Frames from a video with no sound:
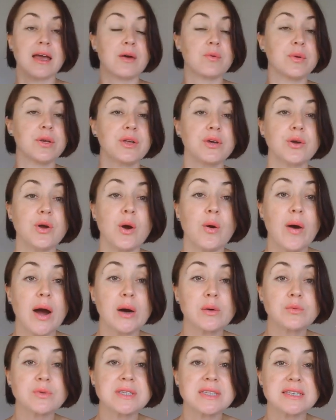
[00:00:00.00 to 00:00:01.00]
when you go
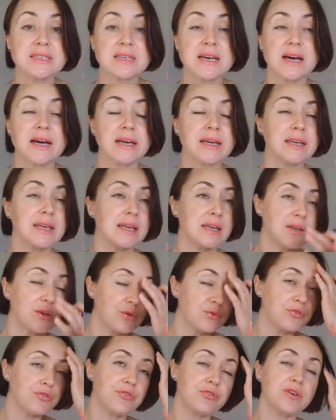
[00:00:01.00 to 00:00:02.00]
outside and
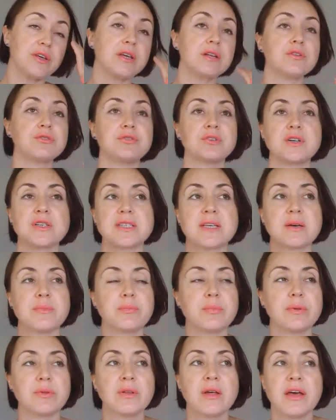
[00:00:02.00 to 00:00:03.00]
you feel, for
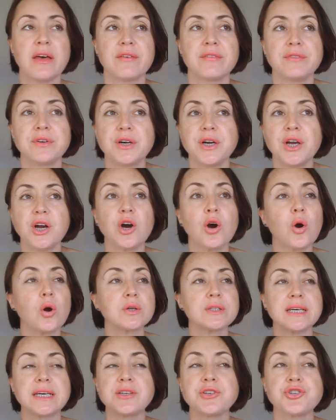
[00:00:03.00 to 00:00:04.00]
example, very
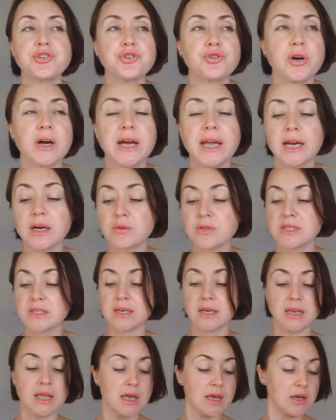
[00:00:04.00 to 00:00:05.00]
hot and dry
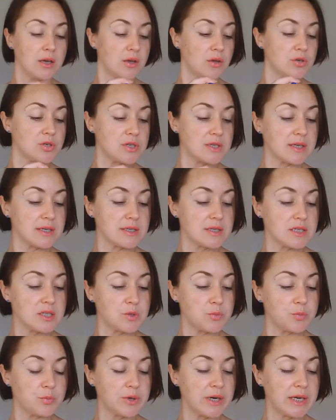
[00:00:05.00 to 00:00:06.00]
outside. You just can
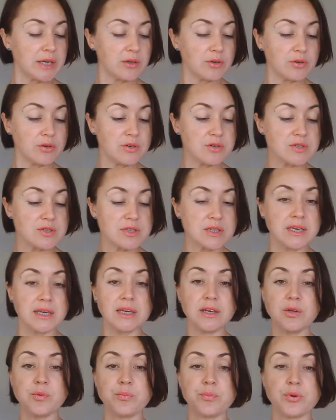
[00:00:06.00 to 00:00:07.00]
spray it on your
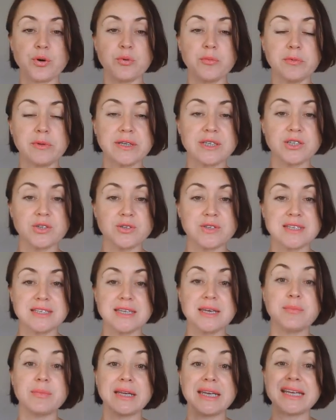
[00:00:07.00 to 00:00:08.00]
skin. You probably don't
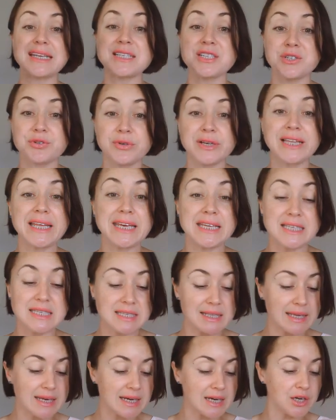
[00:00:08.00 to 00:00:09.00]
see, but it's
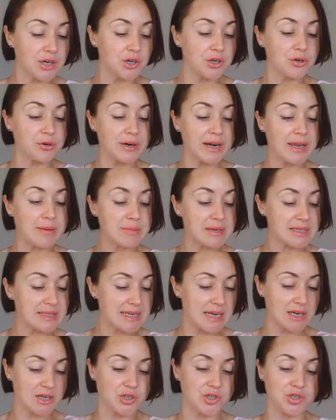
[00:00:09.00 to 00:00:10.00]
like a creamy
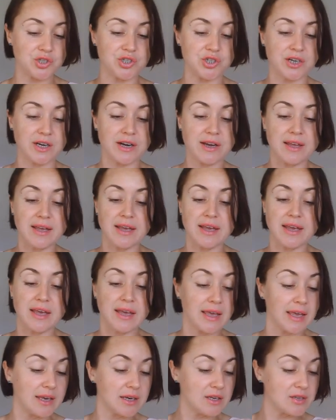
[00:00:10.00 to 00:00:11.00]
texture,
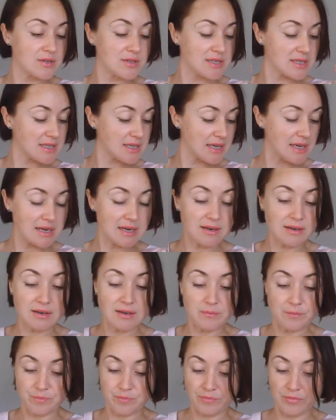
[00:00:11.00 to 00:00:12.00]
and your skin
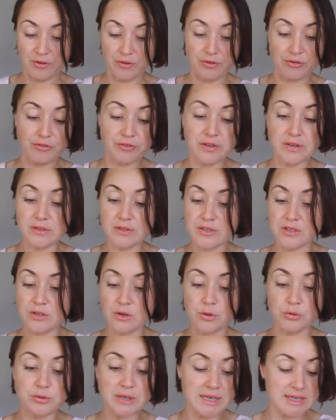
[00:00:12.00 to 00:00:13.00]
feels
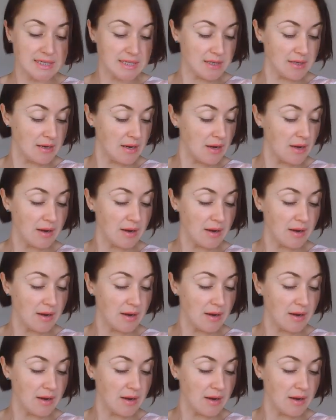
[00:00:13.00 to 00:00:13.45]
already